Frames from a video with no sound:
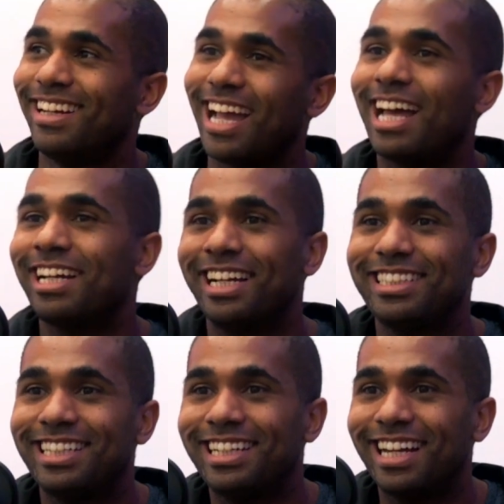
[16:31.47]

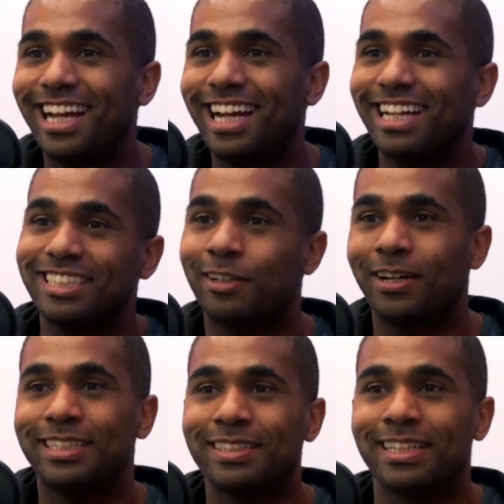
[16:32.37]
editing DNA to
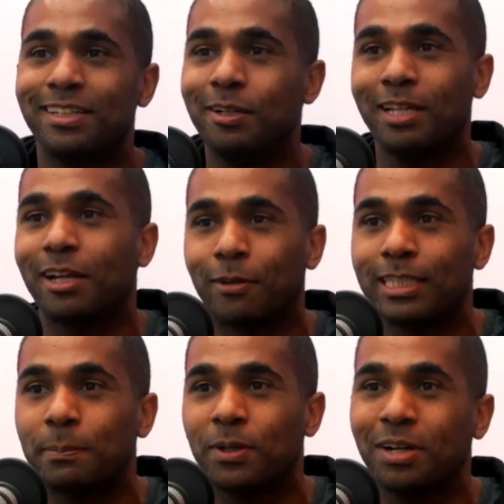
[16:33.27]
create something new like
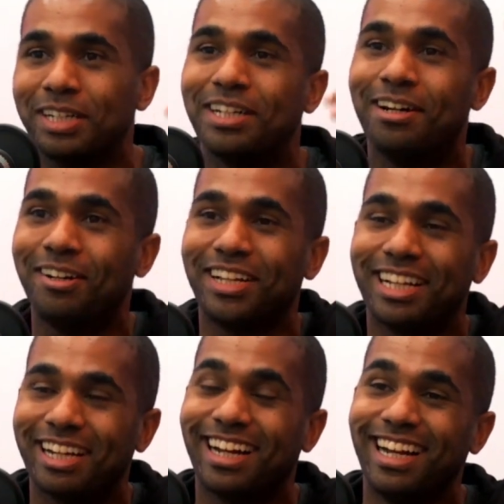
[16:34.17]
CRISPR, you know,
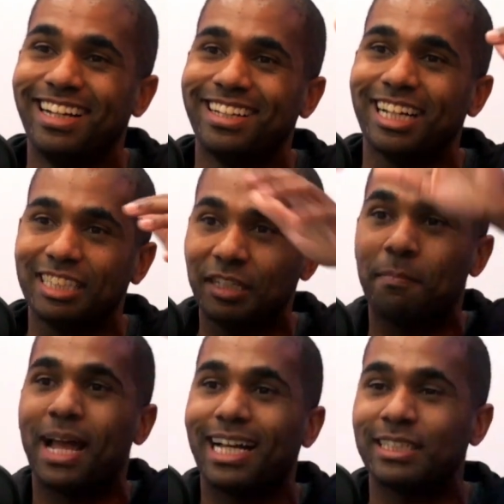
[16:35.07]
like is a
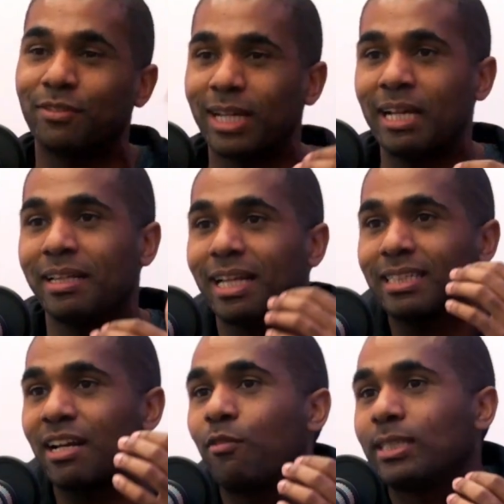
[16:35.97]
massive thing.
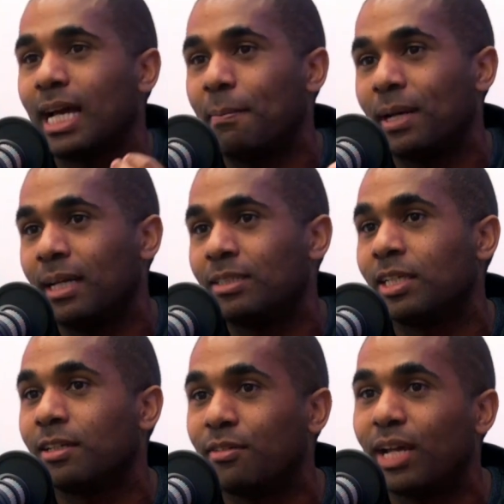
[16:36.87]
That's kind of what's happening in
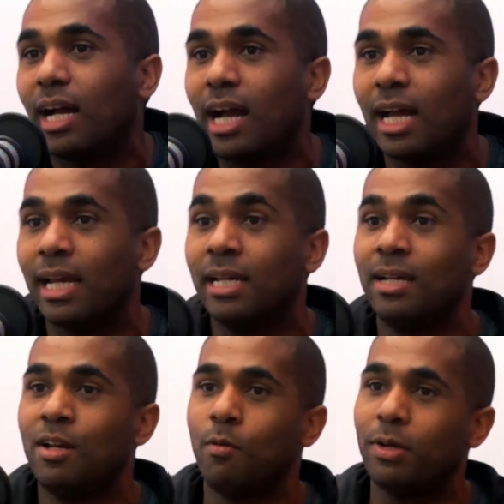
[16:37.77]
generative AI
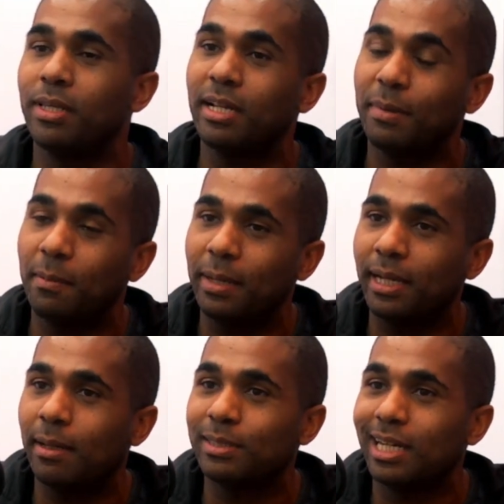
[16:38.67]
when you think about
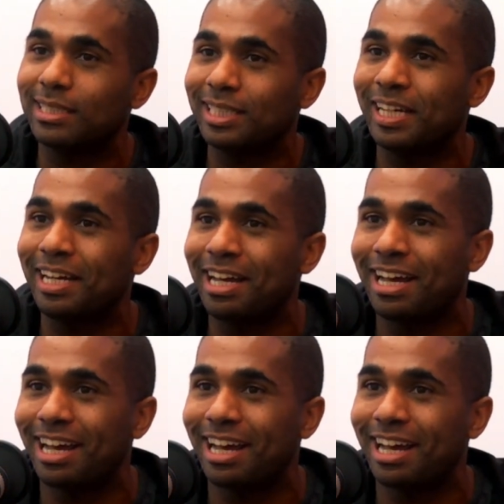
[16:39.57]
being able to actually